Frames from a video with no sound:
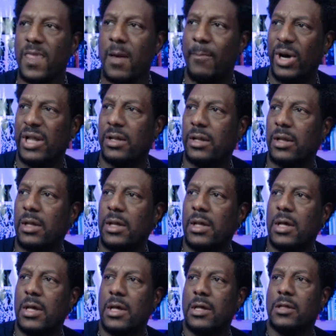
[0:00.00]
But
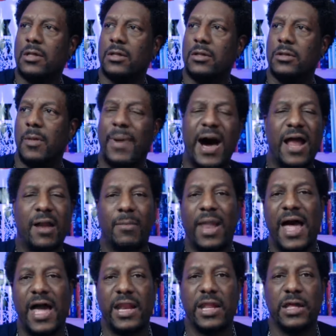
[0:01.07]
the bottom
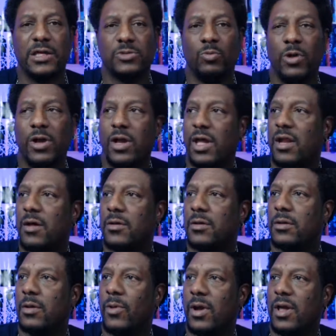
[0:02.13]
line is we're
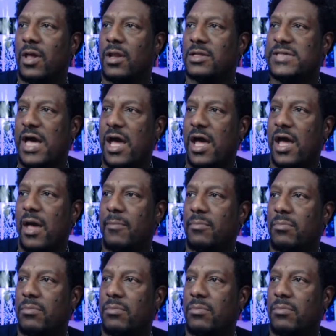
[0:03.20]
in a time